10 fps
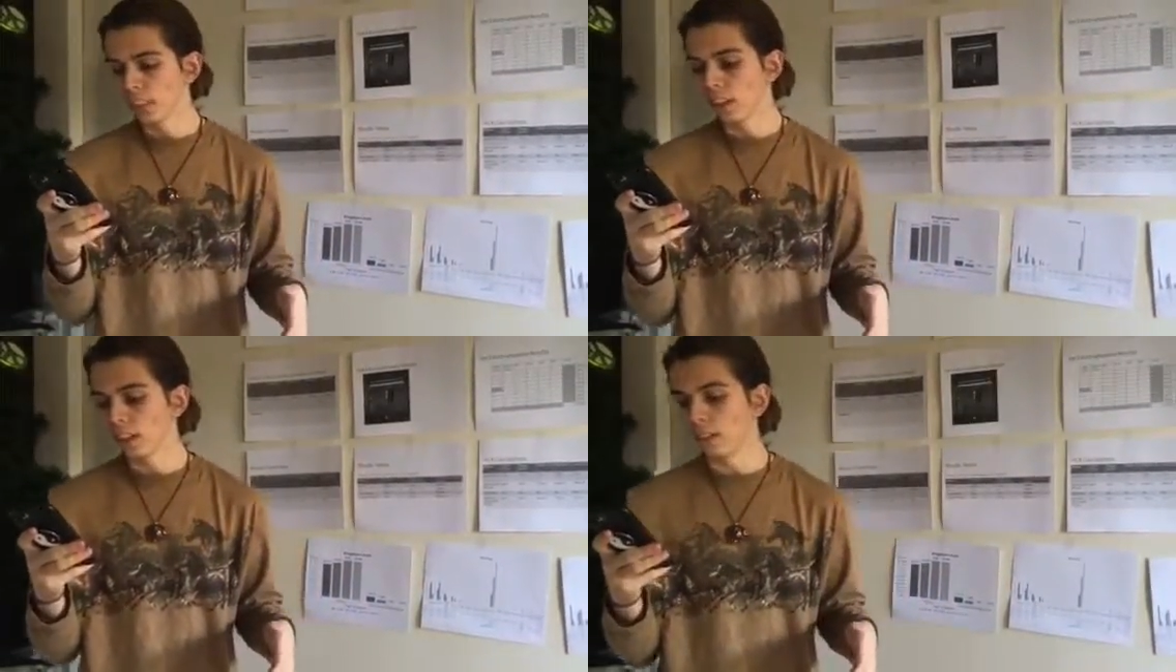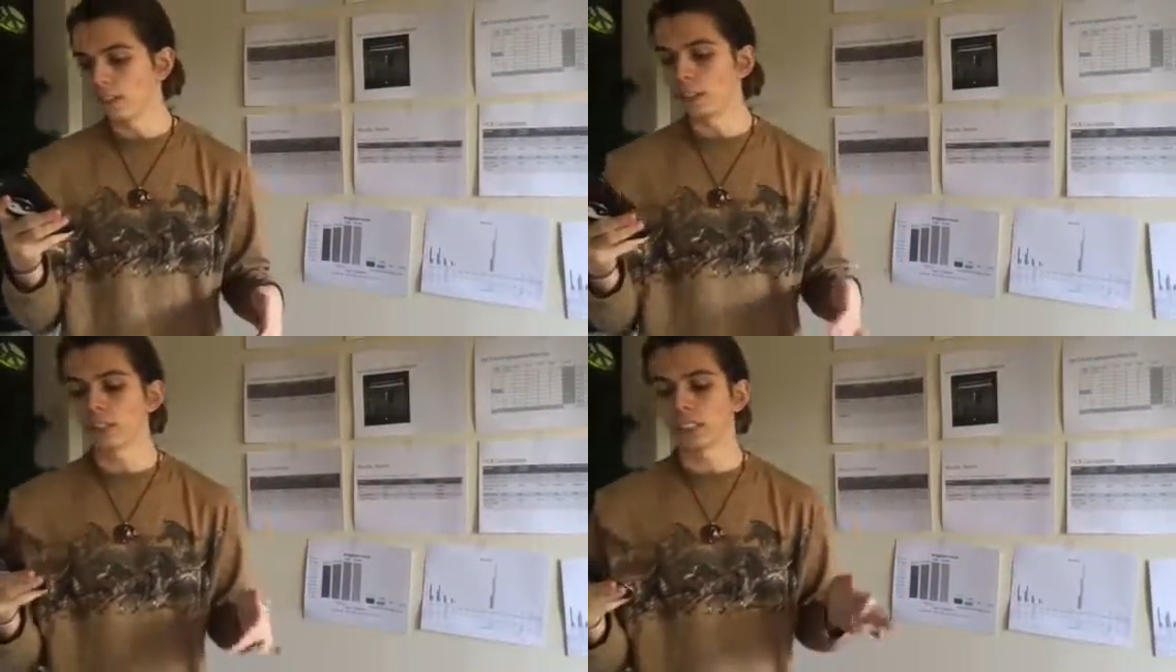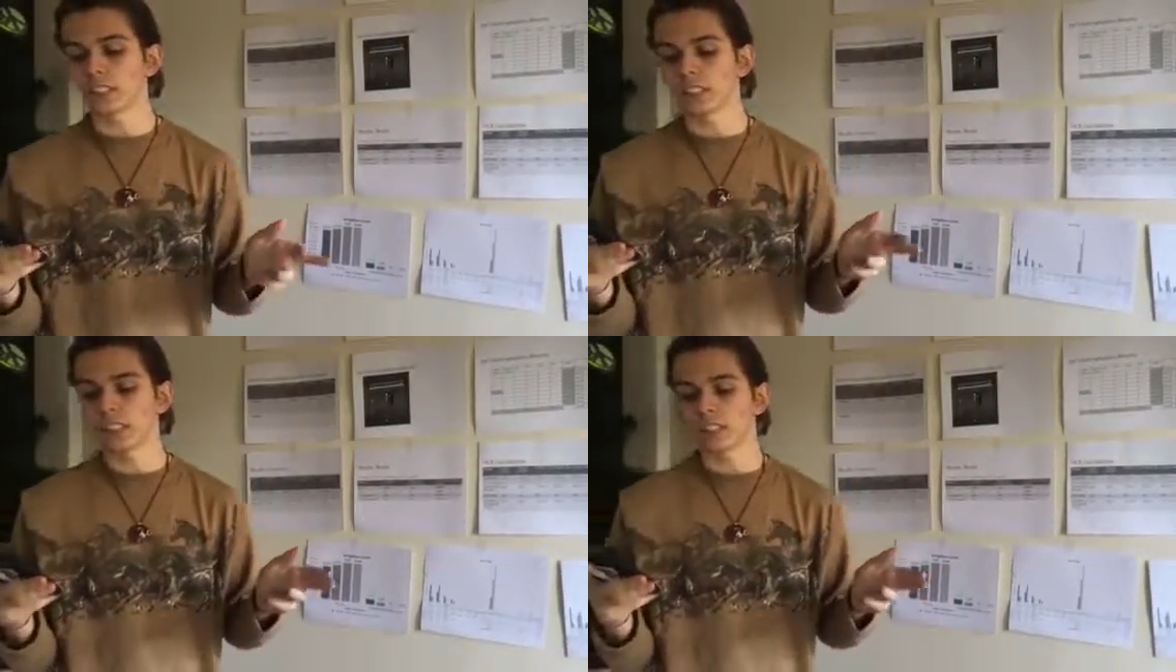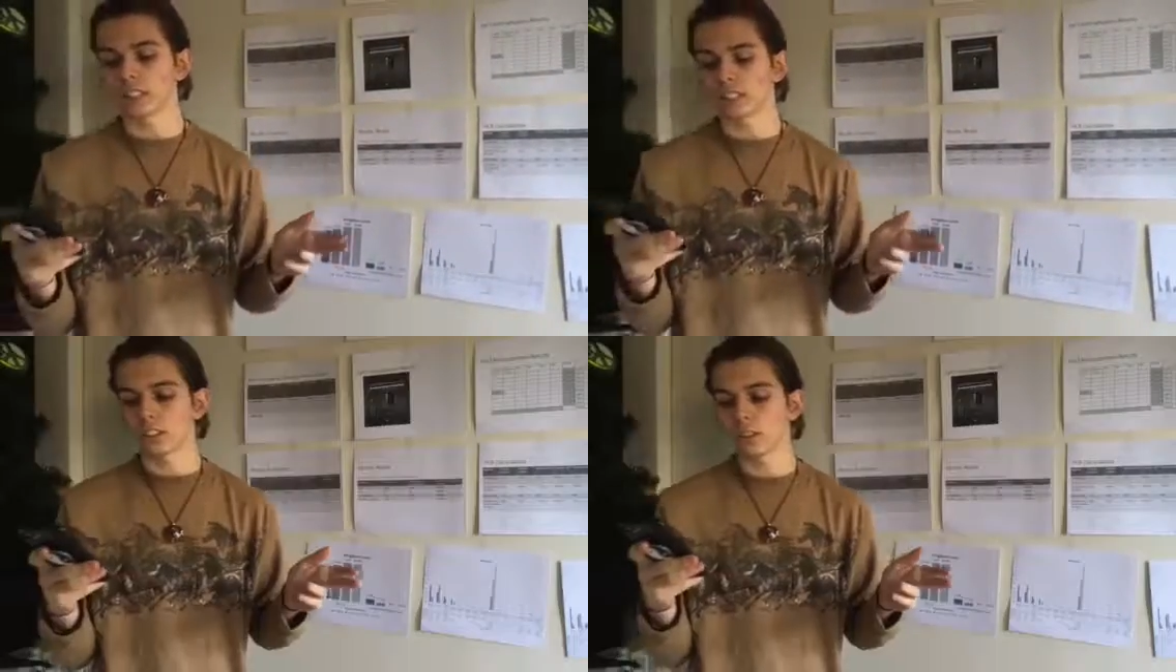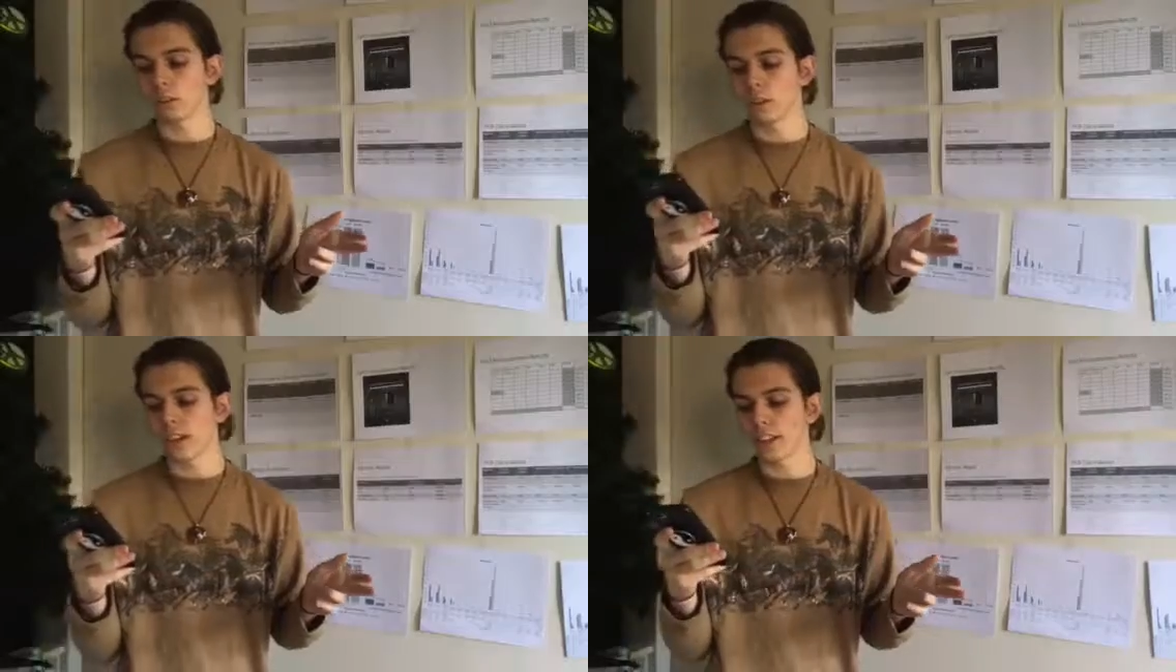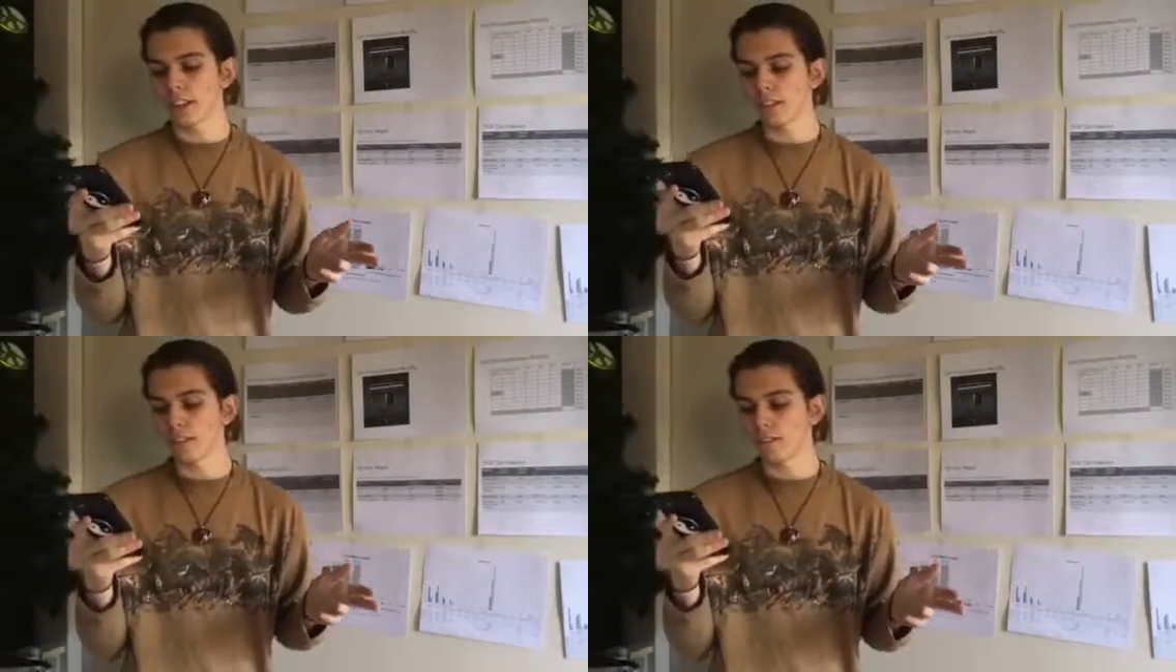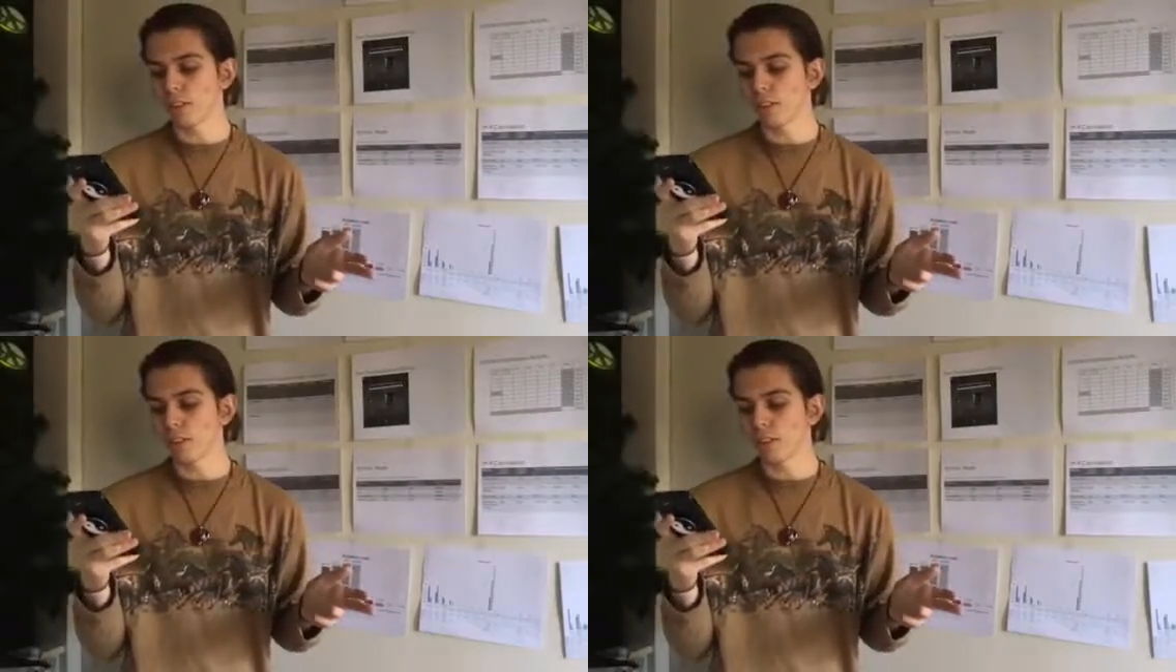A 260-280